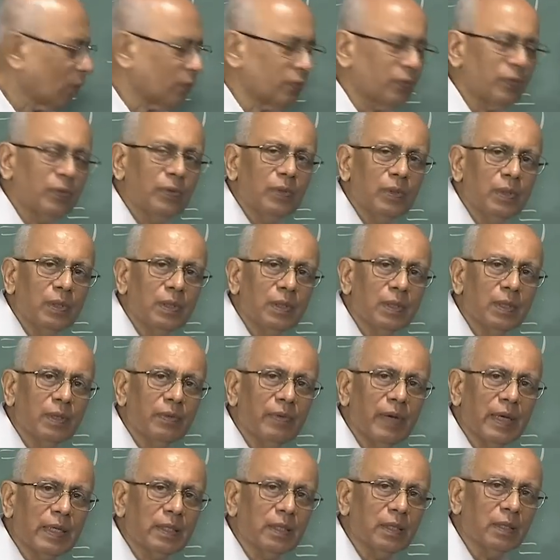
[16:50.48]
of the
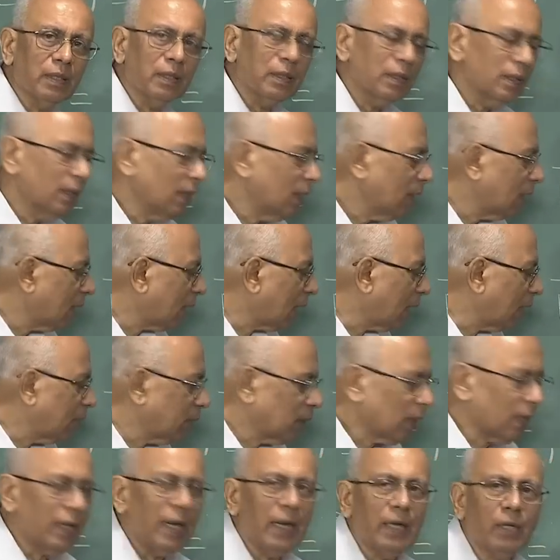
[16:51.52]
vector times
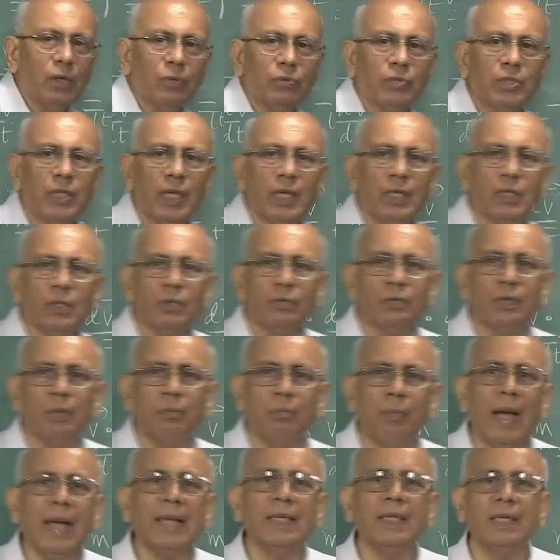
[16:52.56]
the rate of change of the
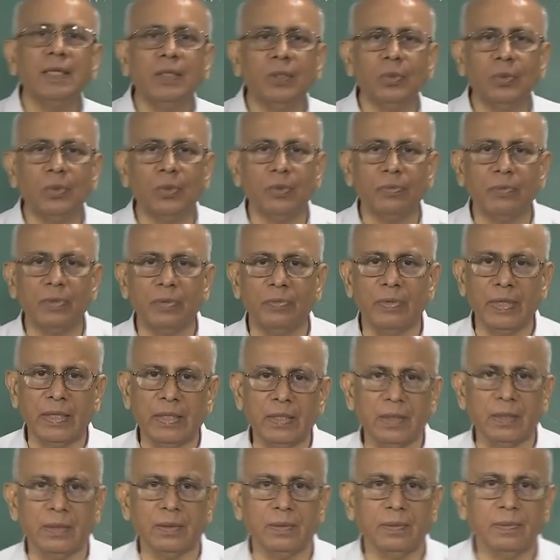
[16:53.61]
magnitude of the
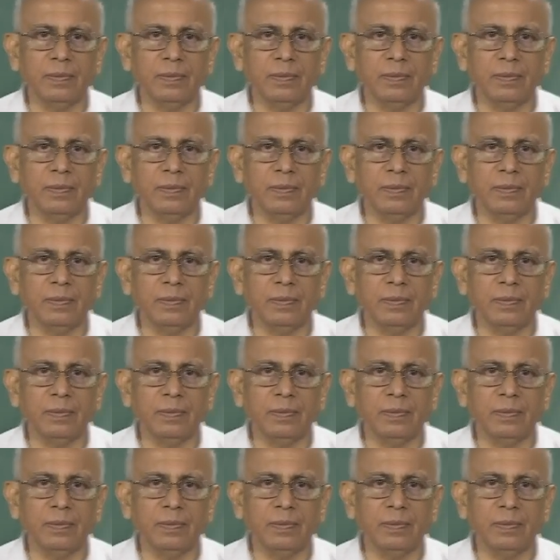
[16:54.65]
vector.